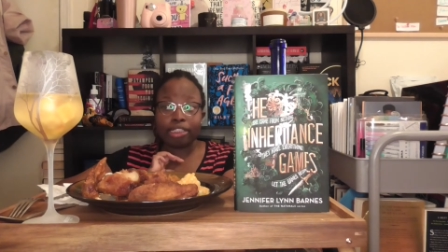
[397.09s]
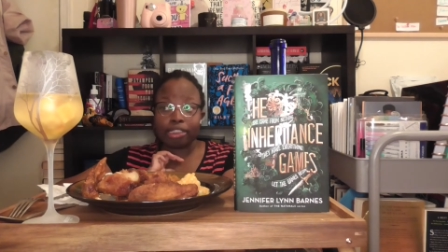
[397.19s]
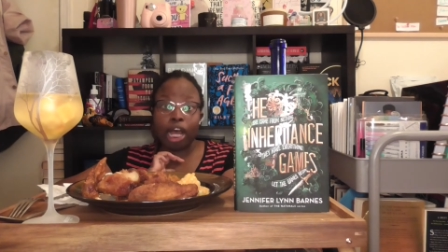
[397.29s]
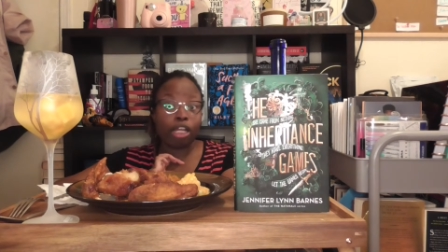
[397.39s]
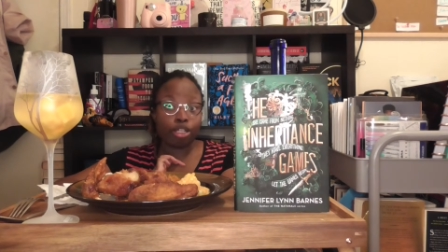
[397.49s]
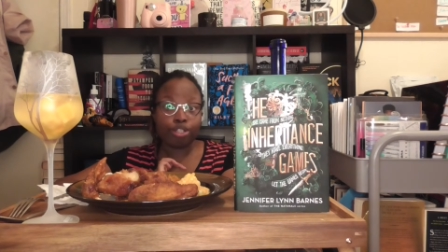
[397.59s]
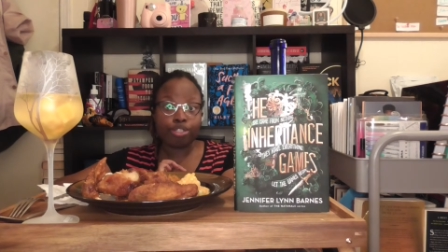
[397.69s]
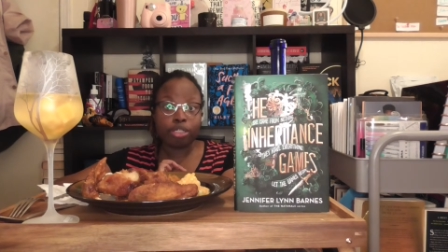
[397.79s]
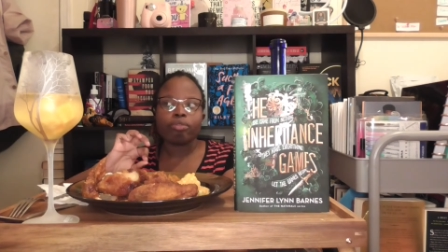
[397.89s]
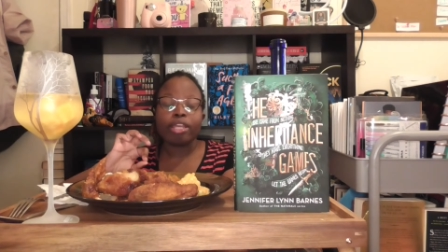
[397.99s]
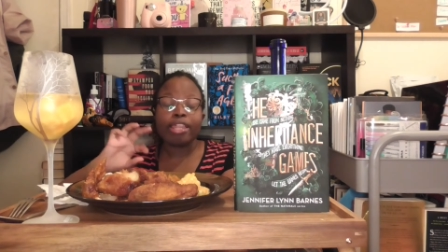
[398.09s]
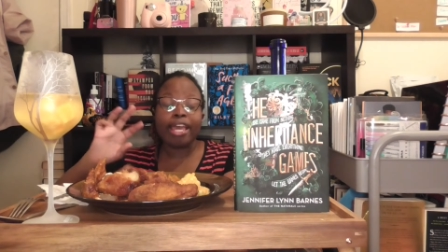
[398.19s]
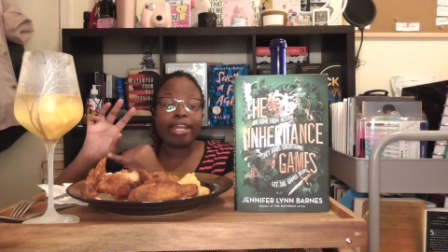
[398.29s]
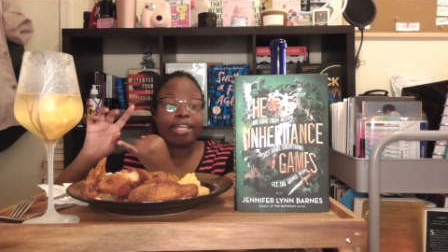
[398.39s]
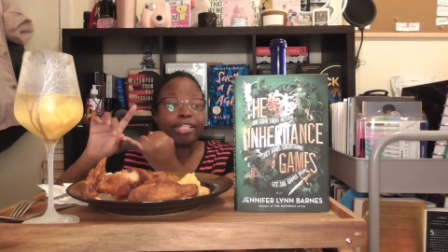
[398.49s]

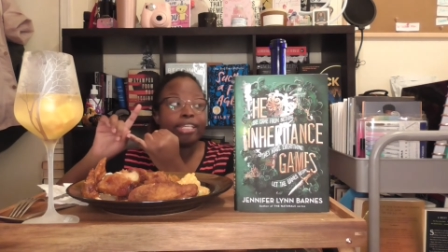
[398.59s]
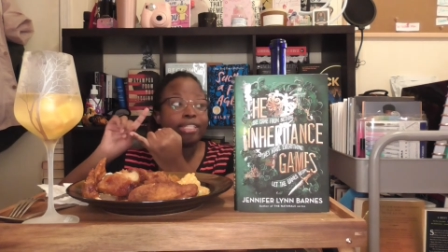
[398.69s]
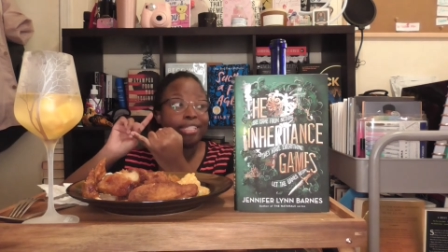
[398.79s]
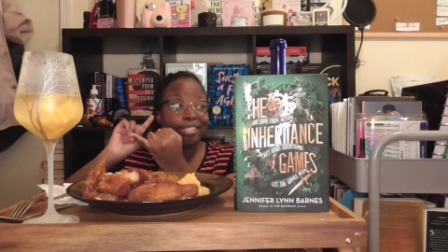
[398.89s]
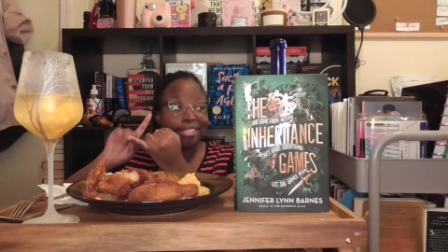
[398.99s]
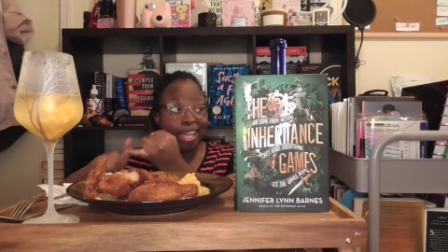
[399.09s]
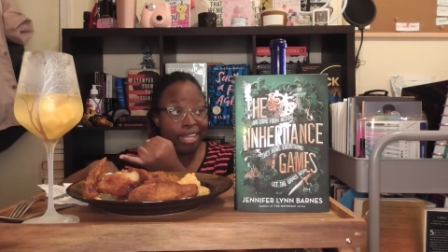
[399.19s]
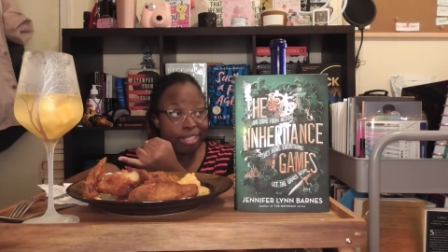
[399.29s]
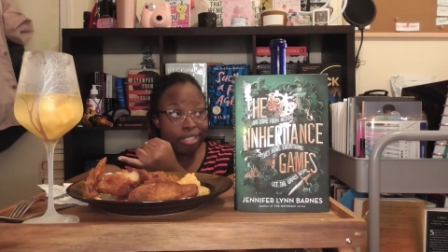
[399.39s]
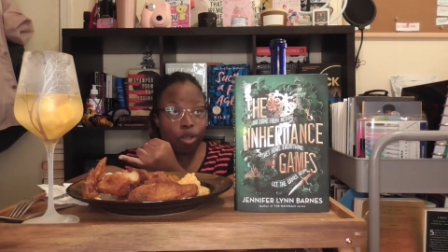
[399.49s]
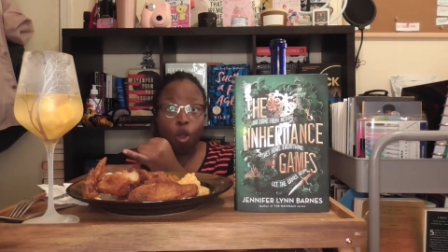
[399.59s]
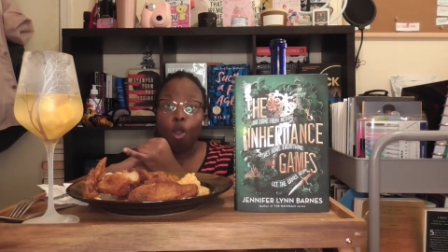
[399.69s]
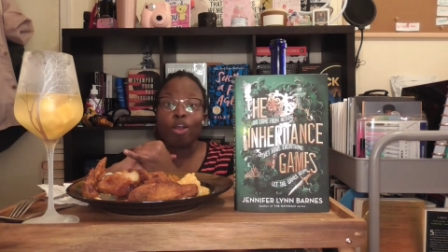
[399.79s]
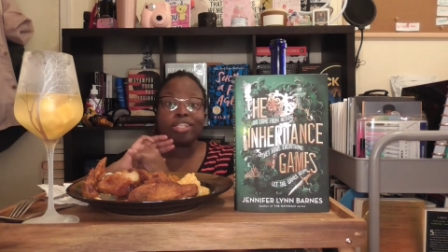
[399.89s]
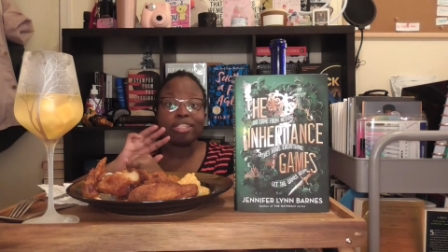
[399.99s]
That is his estates,
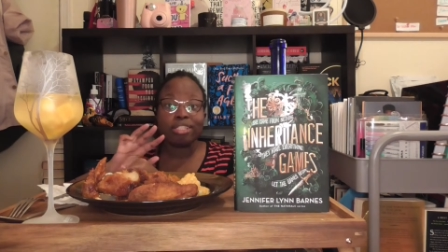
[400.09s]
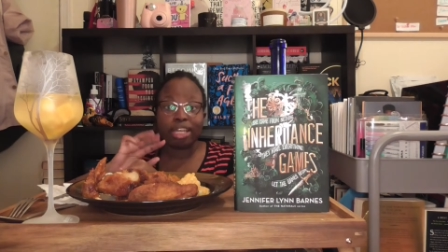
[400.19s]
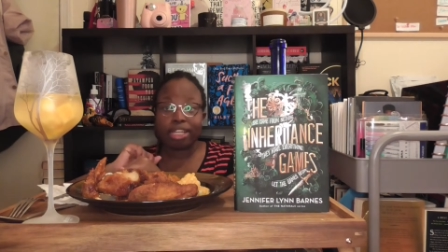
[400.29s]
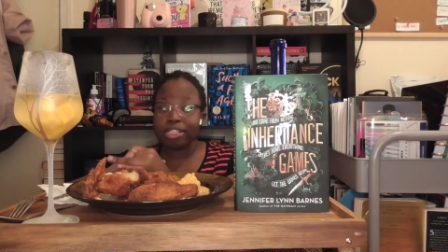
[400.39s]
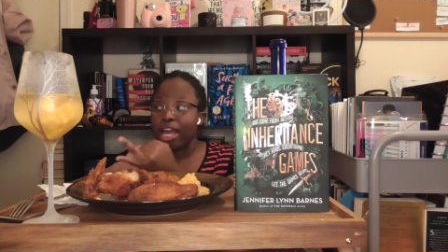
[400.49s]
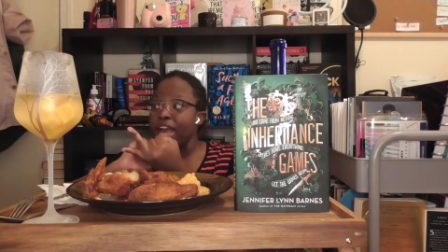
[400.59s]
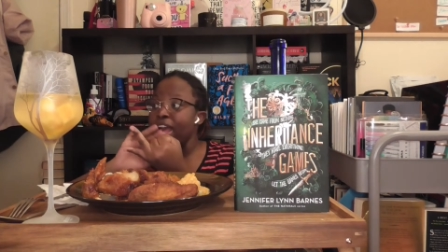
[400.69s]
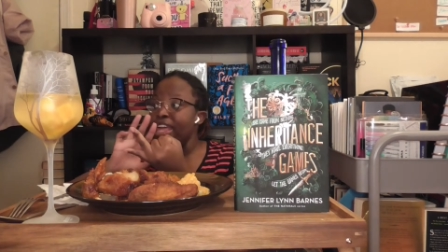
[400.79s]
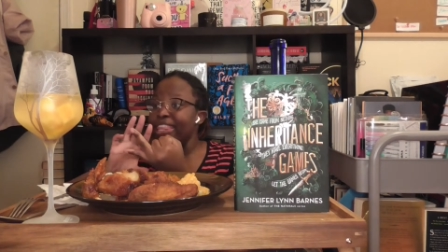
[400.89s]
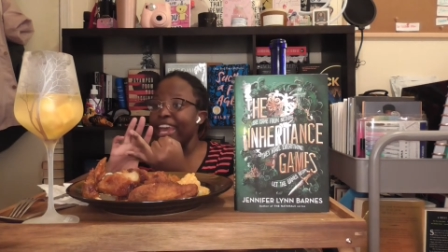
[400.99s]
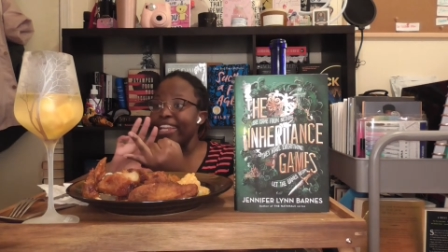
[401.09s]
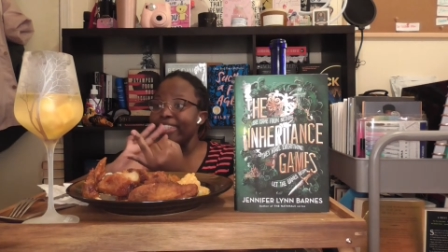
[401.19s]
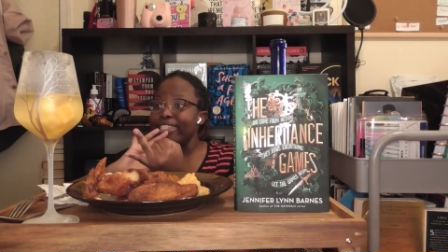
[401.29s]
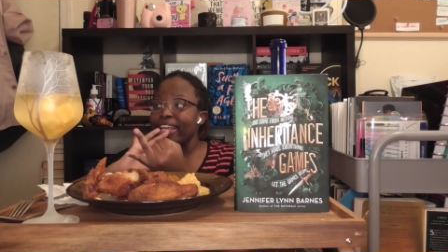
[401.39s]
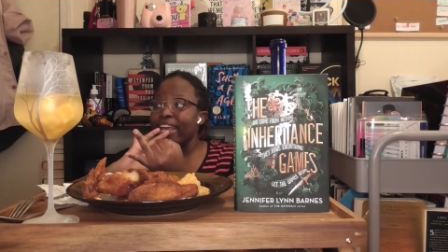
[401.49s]
all his estates.
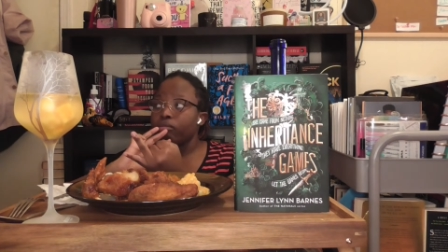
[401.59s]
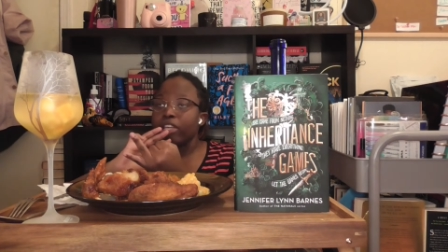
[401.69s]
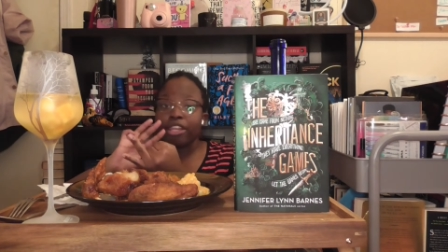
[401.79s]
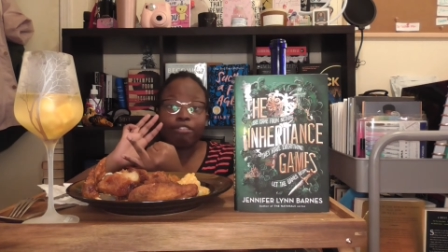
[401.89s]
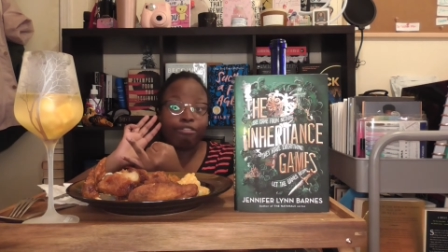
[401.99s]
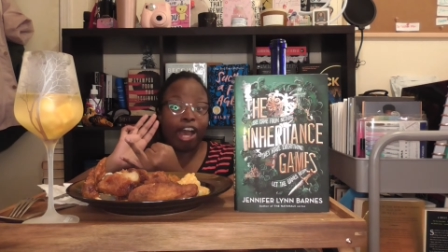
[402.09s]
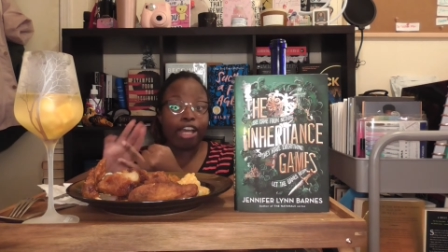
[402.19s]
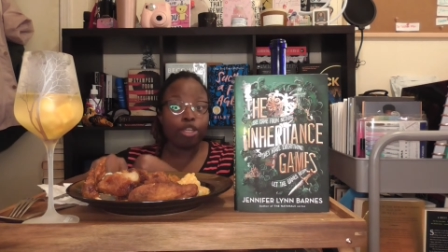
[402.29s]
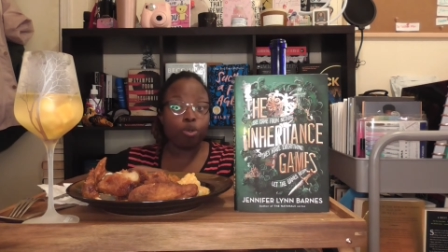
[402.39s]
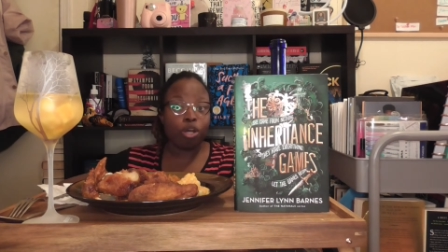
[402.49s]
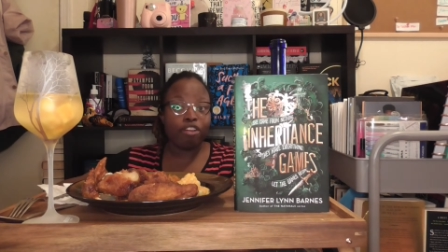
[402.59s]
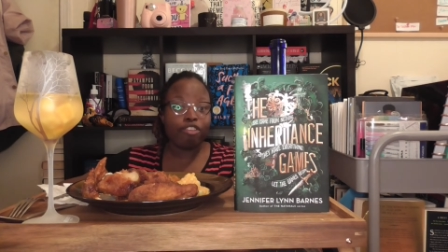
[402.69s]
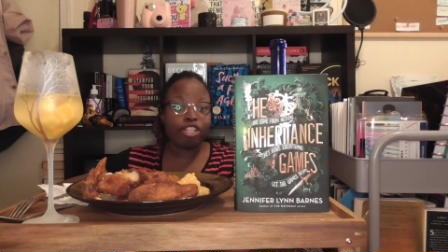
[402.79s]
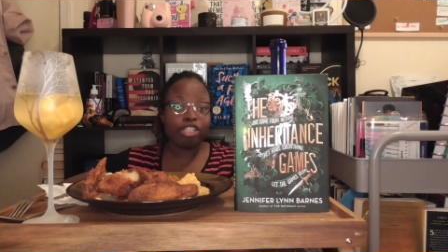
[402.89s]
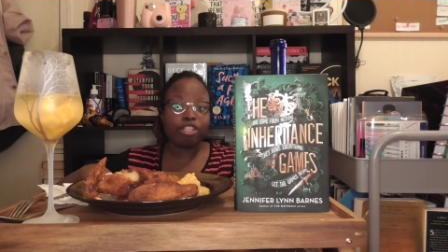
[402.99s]
That's the value
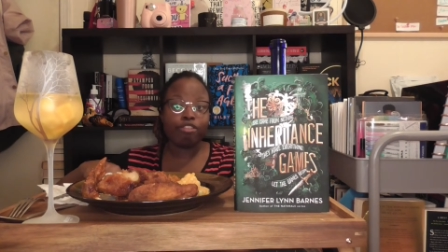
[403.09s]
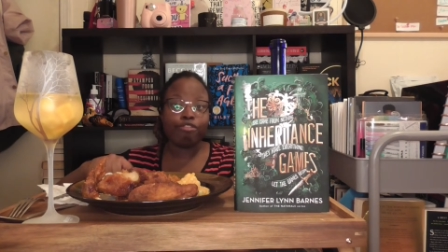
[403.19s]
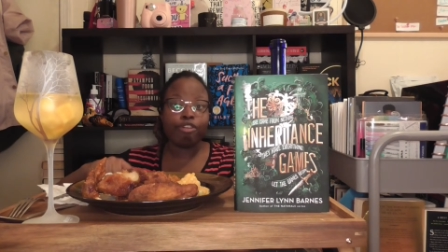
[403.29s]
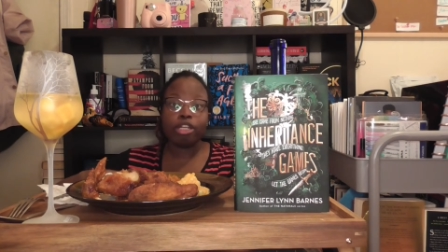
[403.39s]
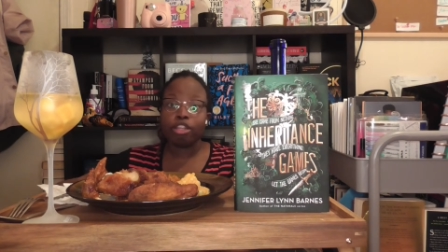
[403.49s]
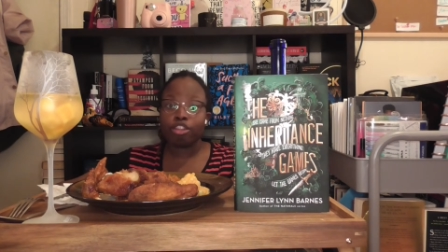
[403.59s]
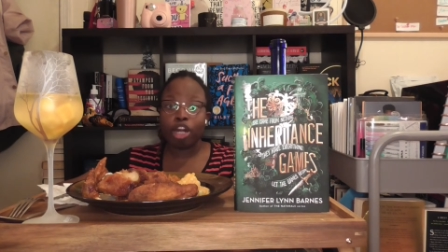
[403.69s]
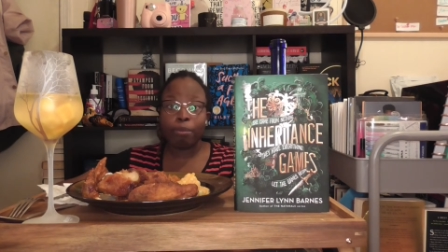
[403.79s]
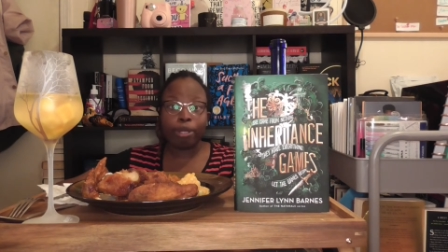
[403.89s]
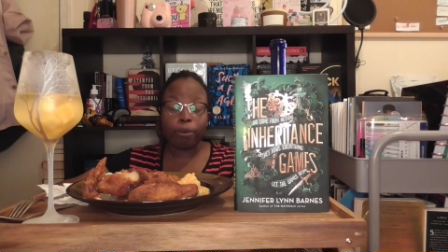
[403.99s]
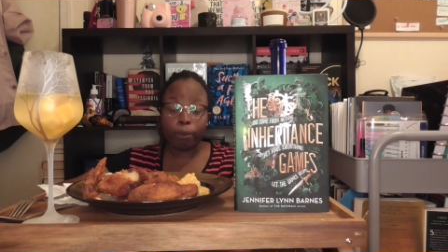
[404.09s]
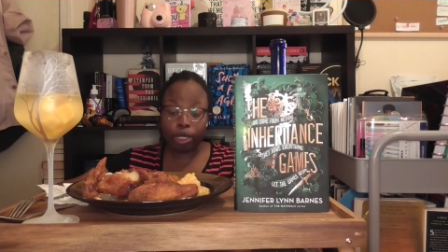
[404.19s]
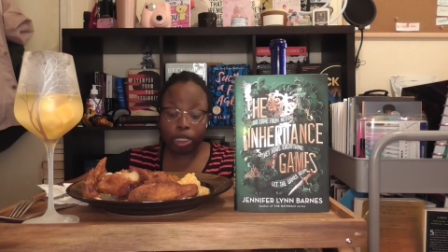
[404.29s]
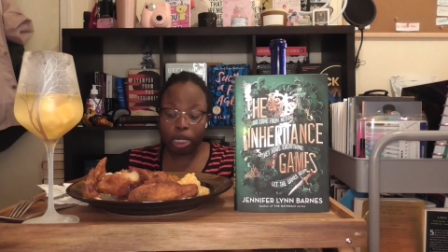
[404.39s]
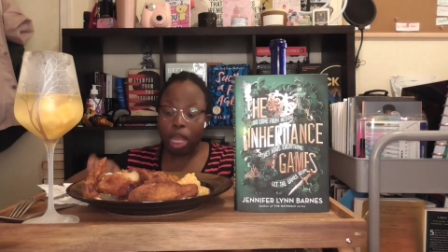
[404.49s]
of his philanthropic
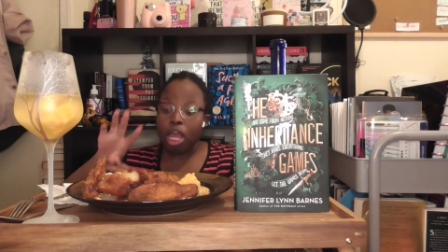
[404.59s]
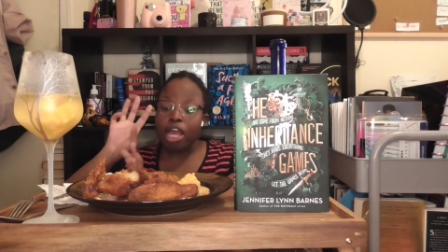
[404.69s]
work.